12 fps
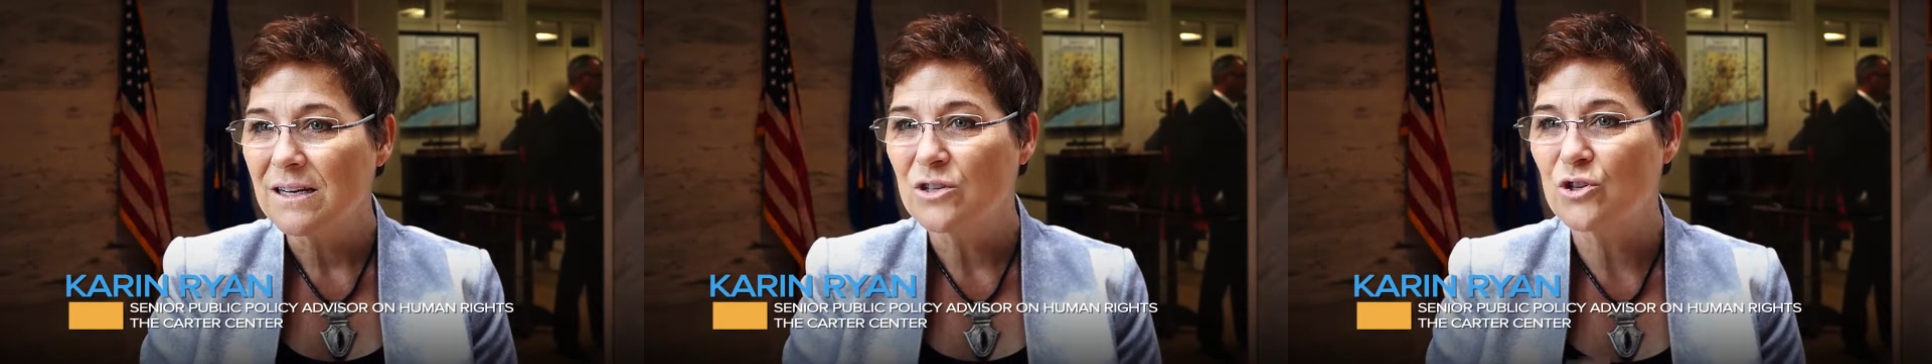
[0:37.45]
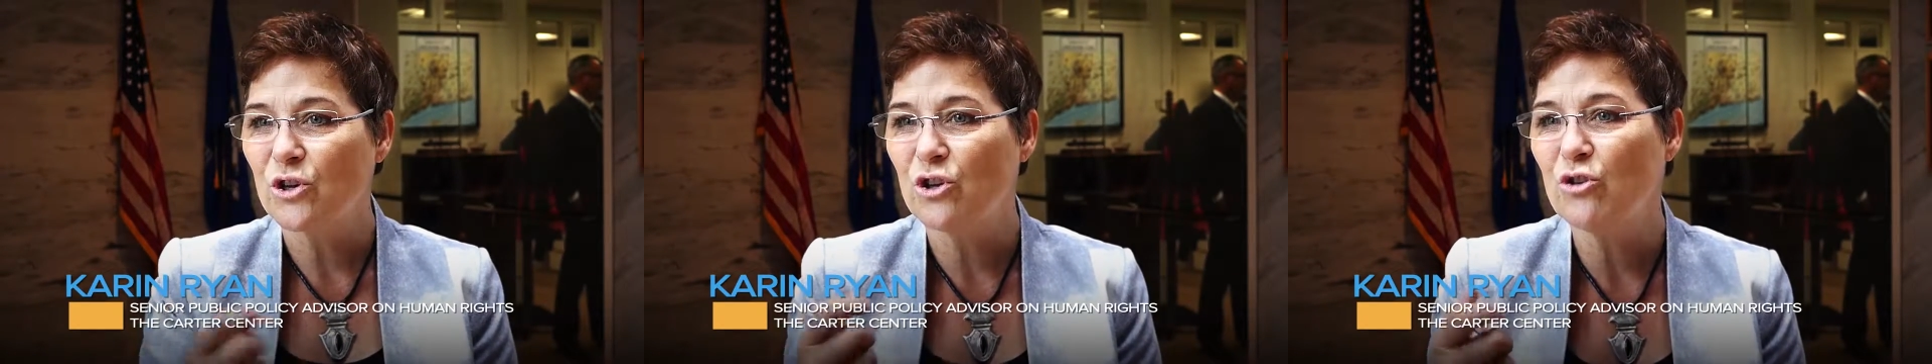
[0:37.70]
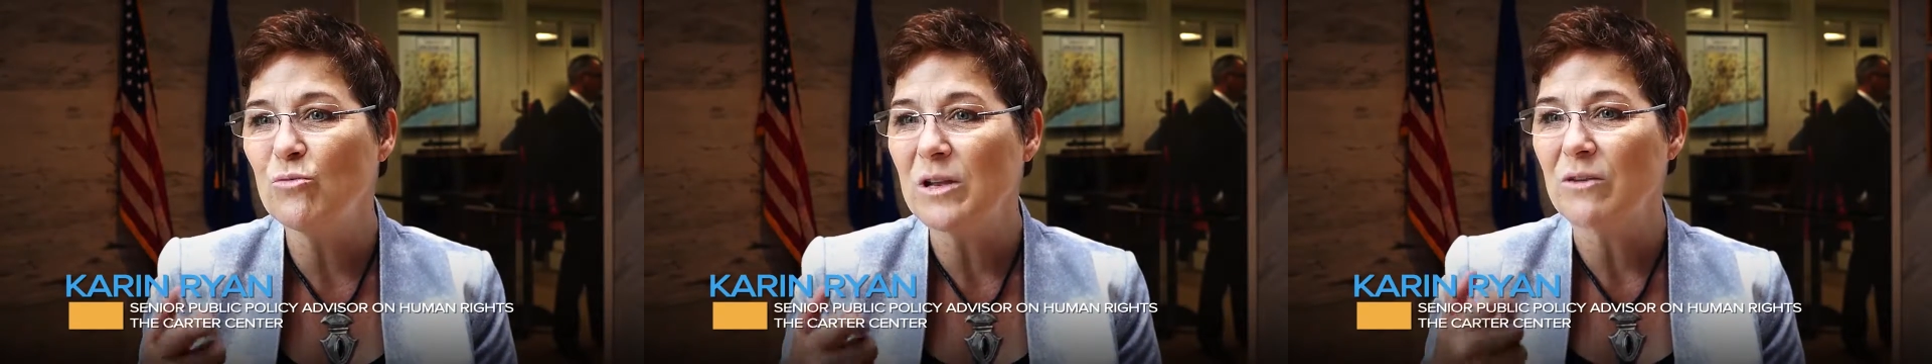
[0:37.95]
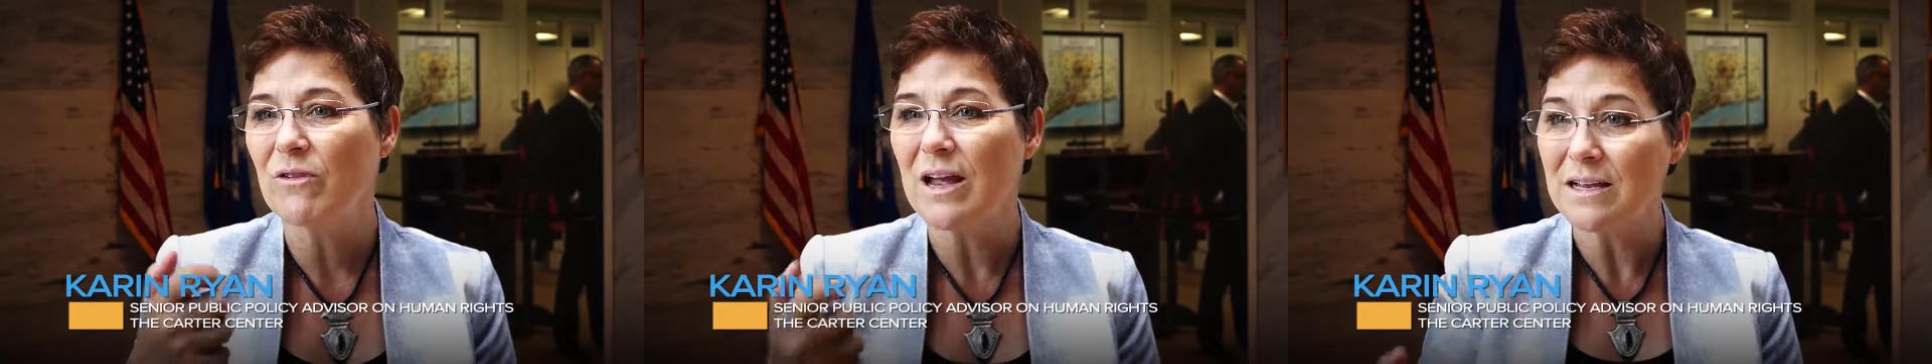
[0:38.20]
to
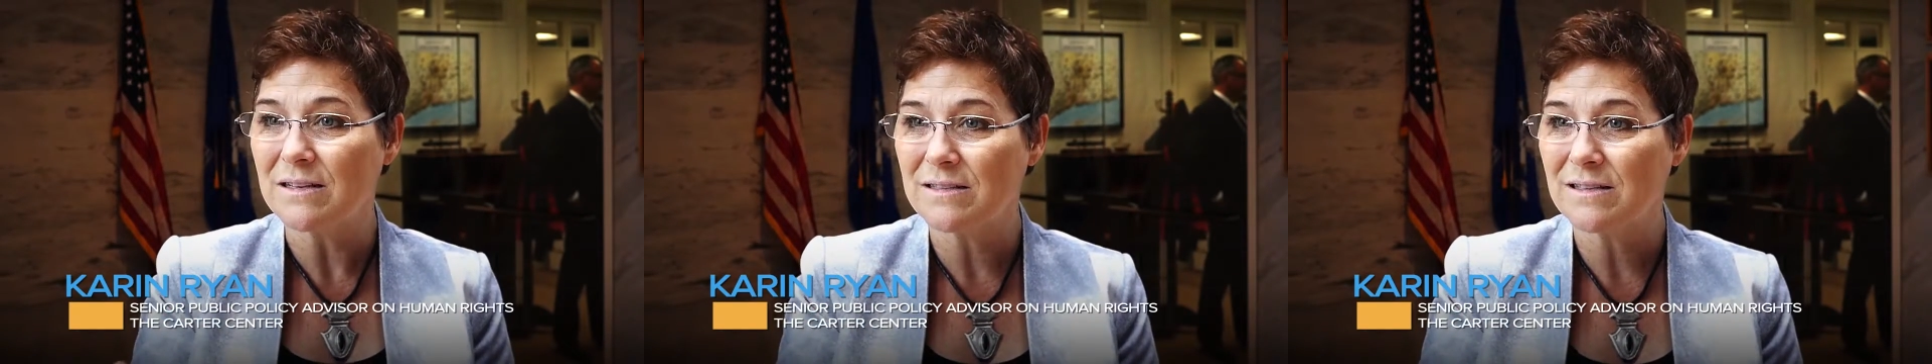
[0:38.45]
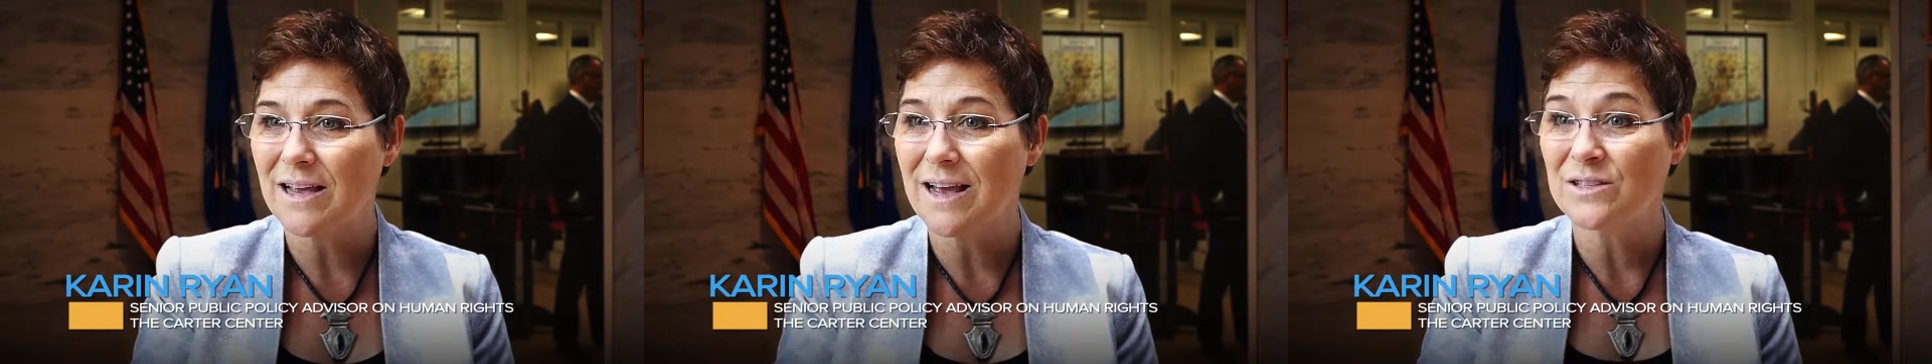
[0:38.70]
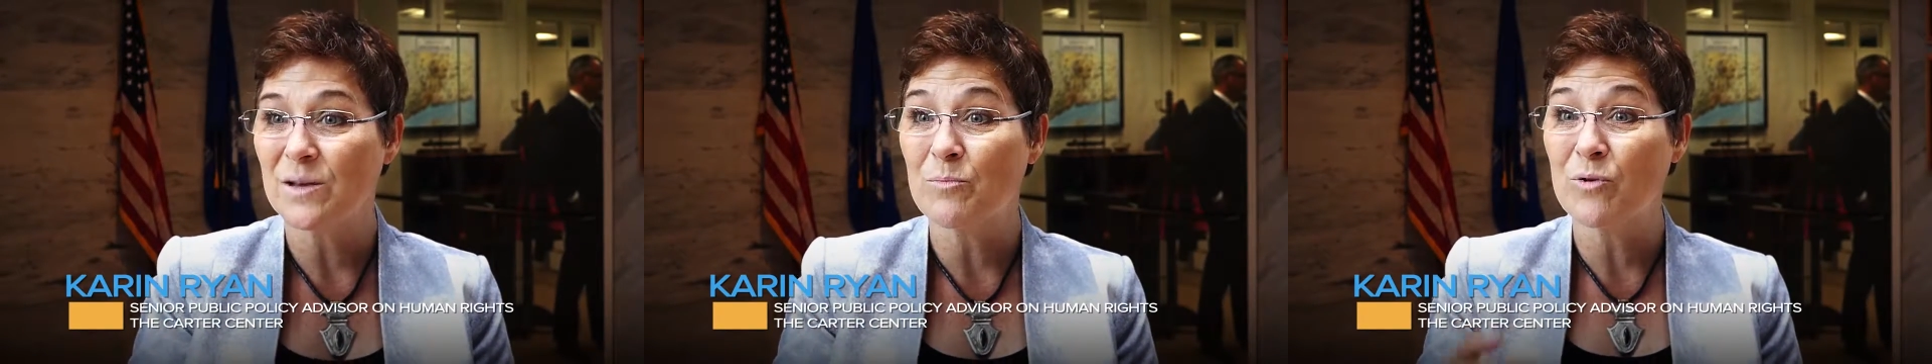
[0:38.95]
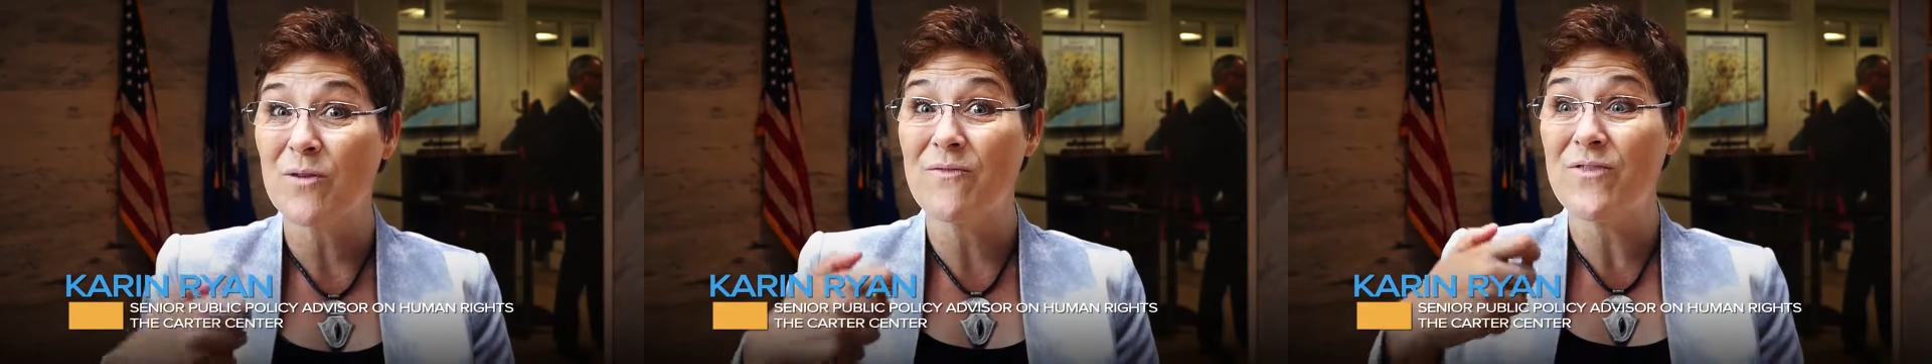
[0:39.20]
human rights as a
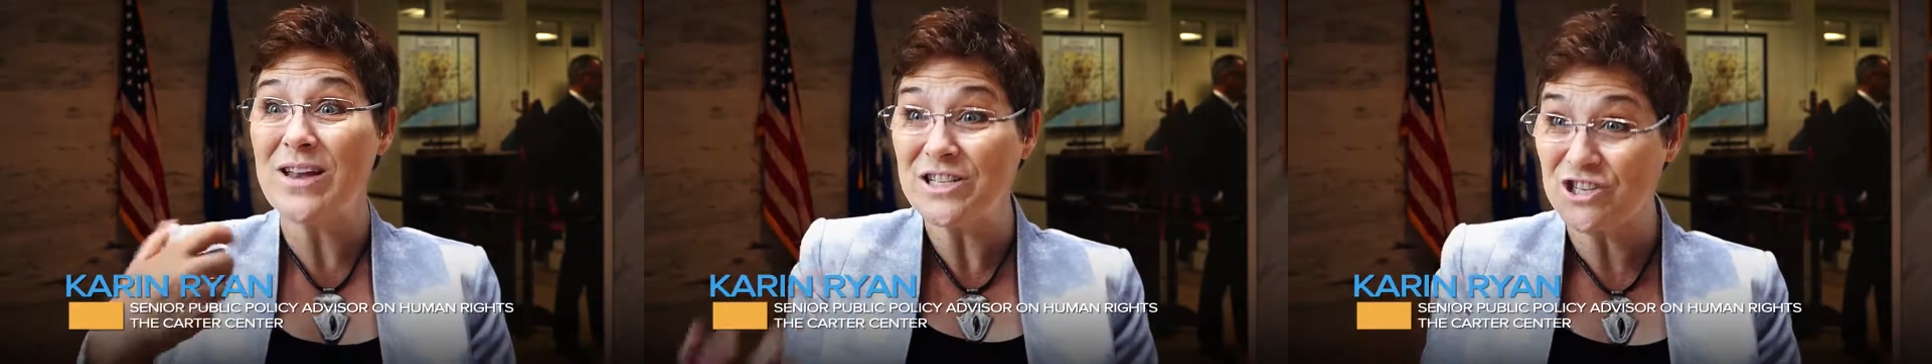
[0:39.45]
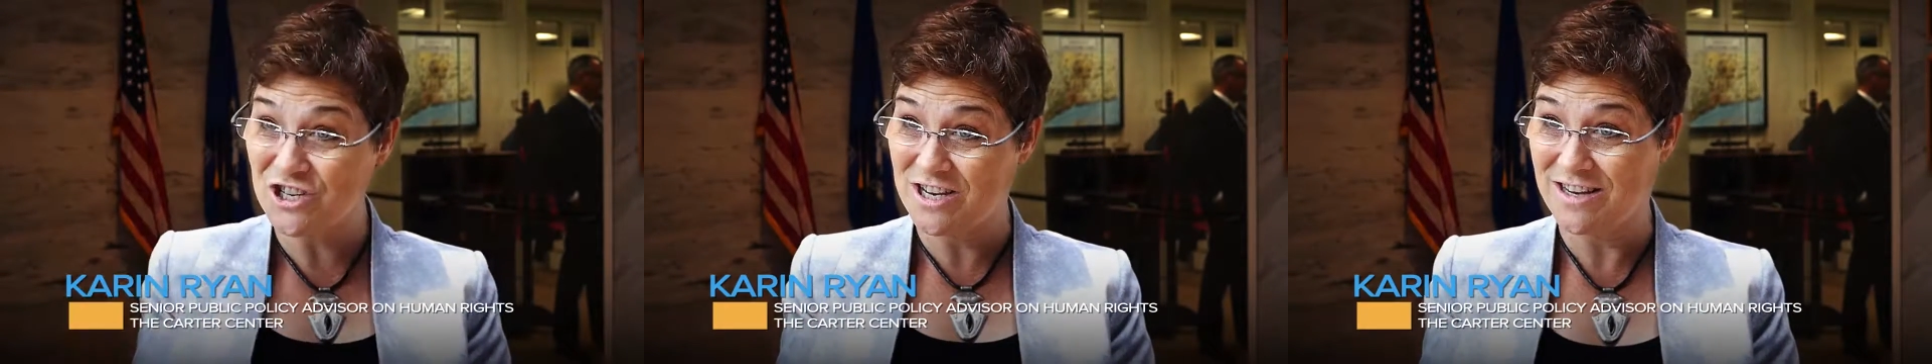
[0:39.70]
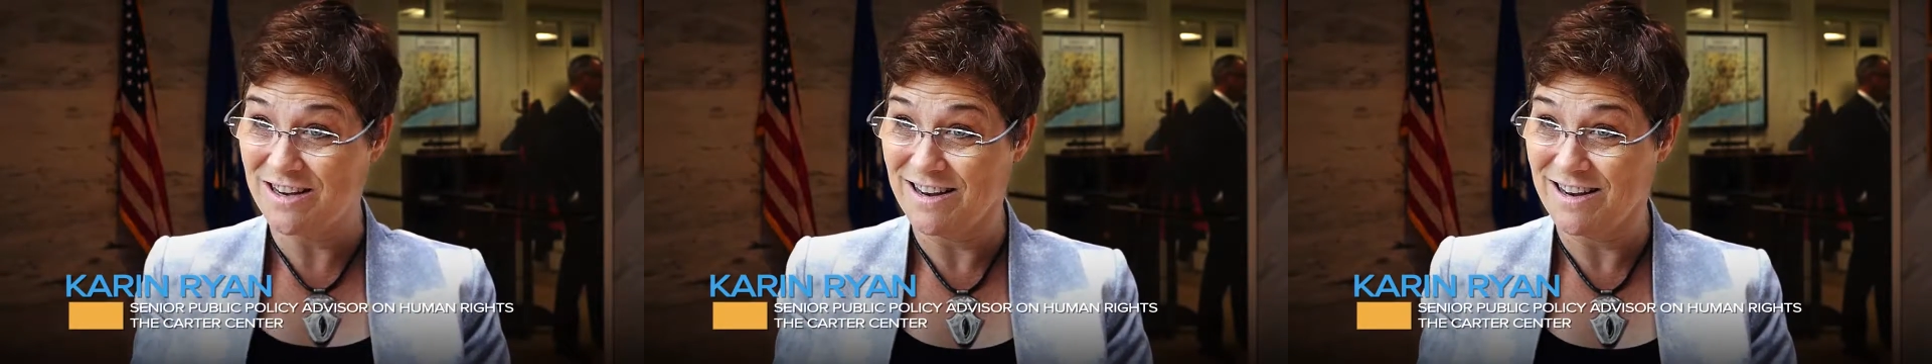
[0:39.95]
prevention